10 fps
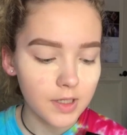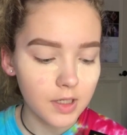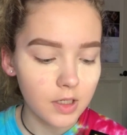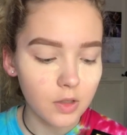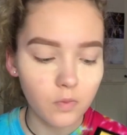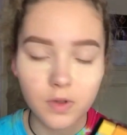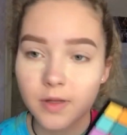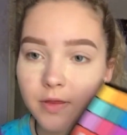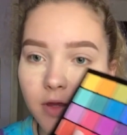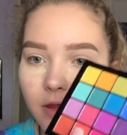Going in
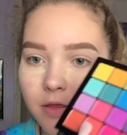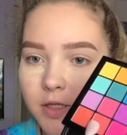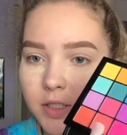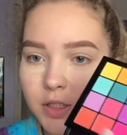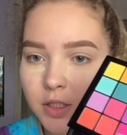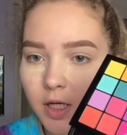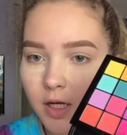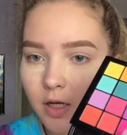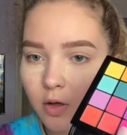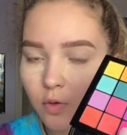with this
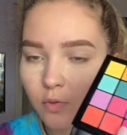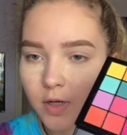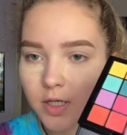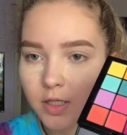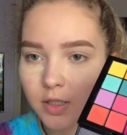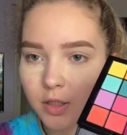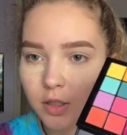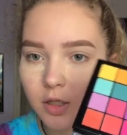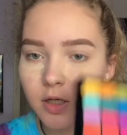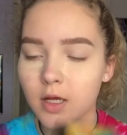shade right
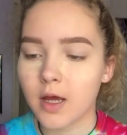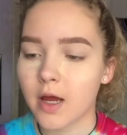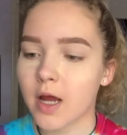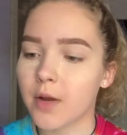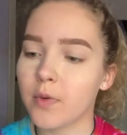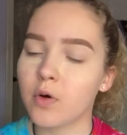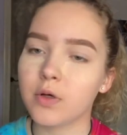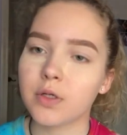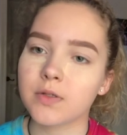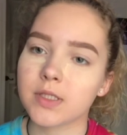here. And I'm
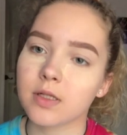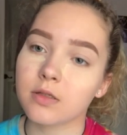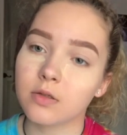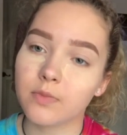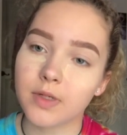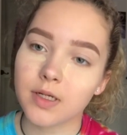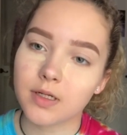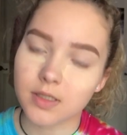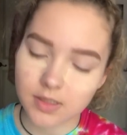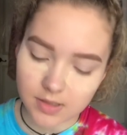only using a little bit
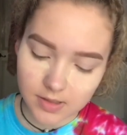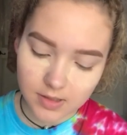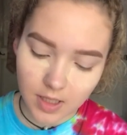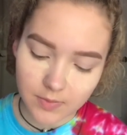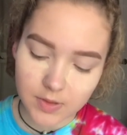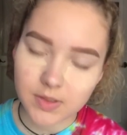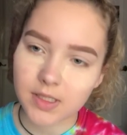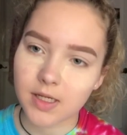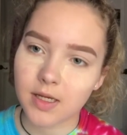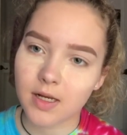because I'm
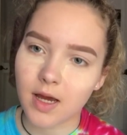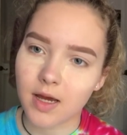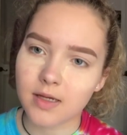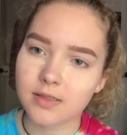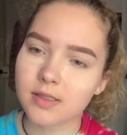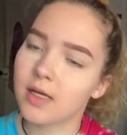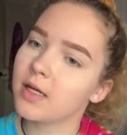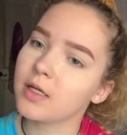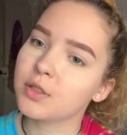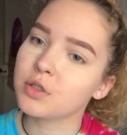using it as
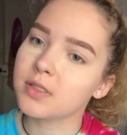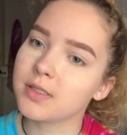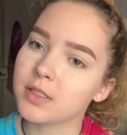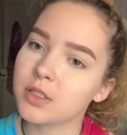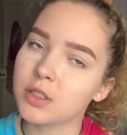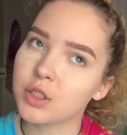a transition